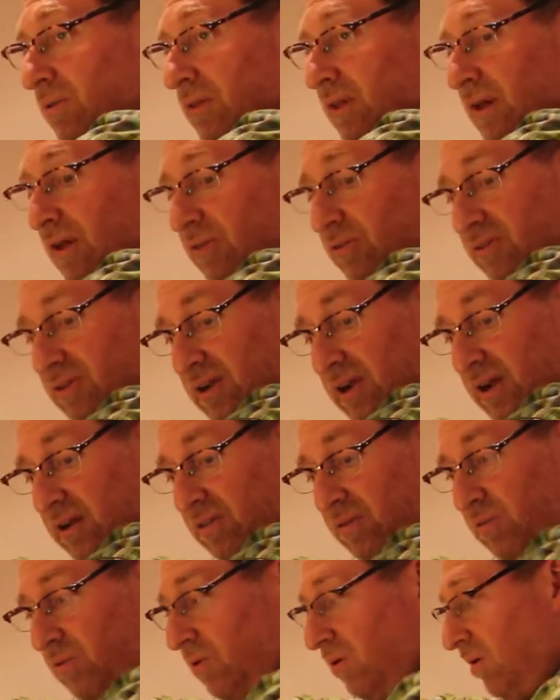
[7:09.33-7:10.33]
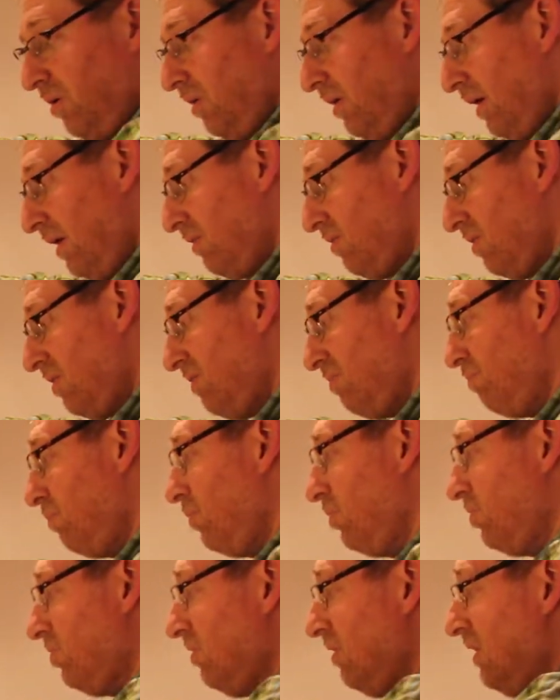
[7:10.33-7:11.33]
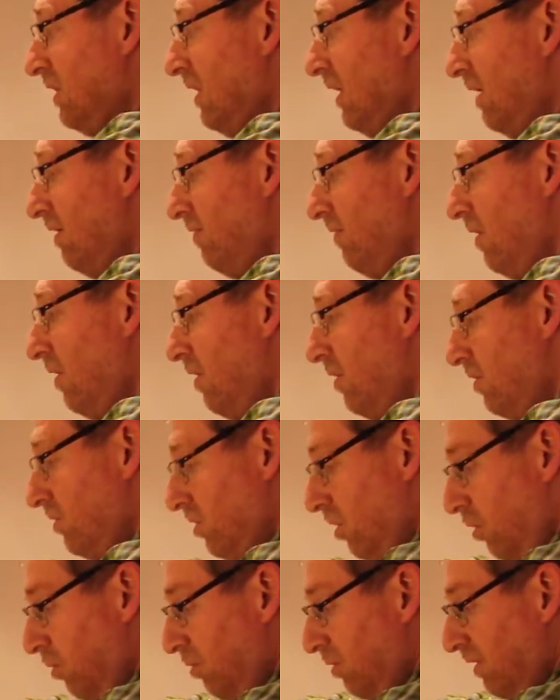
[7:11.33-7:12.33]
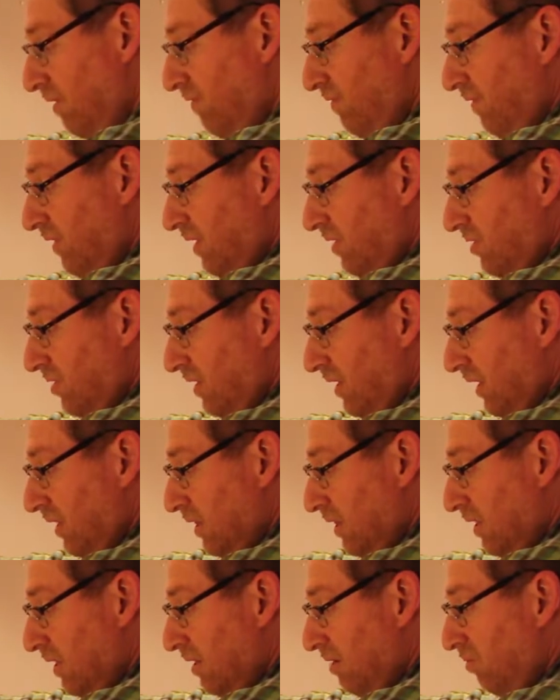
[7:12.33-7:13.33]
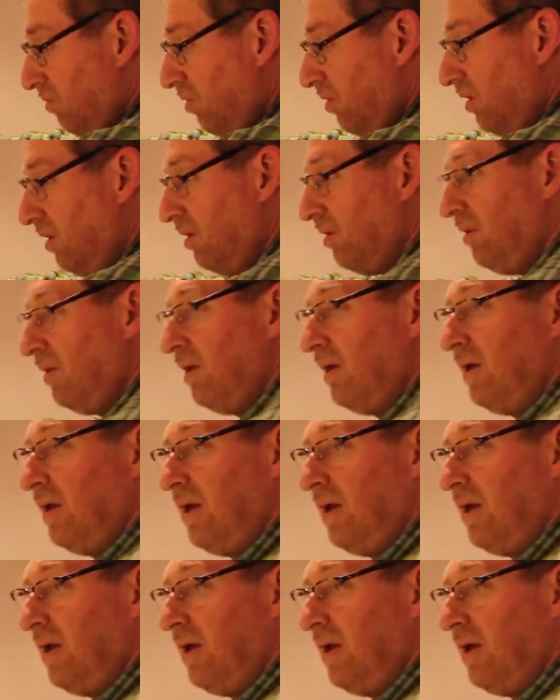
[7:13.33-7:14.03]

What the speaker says: the other side of the wall, and just push the safe totally flush against this wall,